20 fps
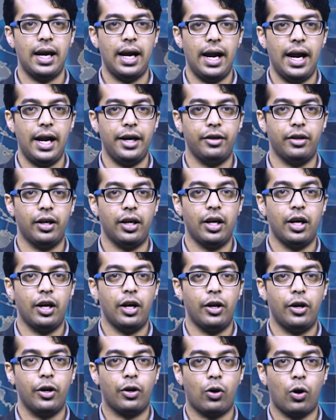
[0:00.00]
and
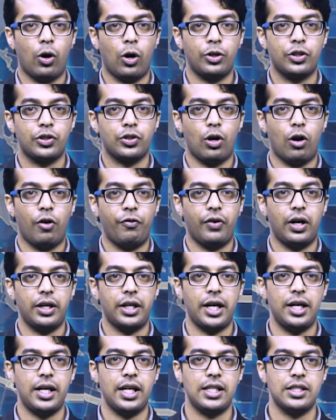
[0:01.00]
records of
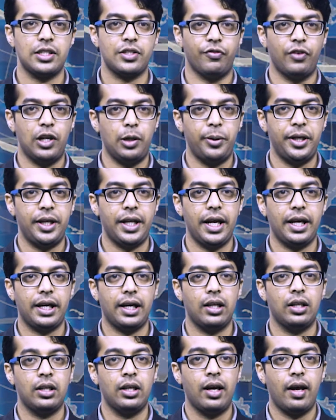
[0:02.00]
attendance will be
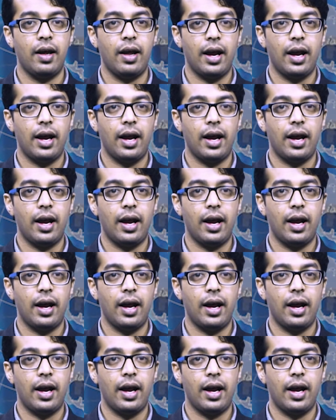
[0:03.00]
taken